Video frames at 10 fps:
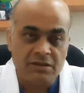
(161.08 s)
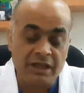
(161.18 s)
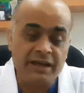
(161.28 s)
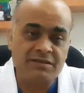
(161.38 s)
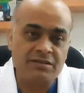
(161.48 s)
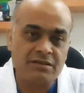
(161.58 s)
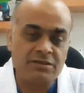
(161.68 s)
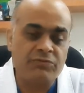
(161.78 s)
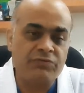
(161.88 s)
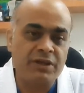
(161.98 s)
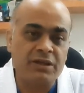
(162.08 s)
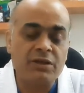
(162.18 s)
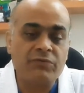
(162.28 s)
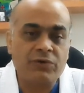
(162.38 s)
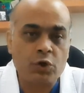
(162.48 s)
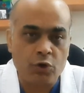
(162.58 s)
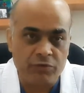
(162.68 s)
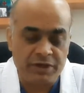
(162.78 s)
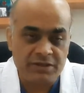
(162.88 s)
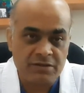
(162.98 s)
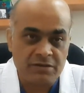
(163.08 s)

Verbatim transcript: let the fear of COVID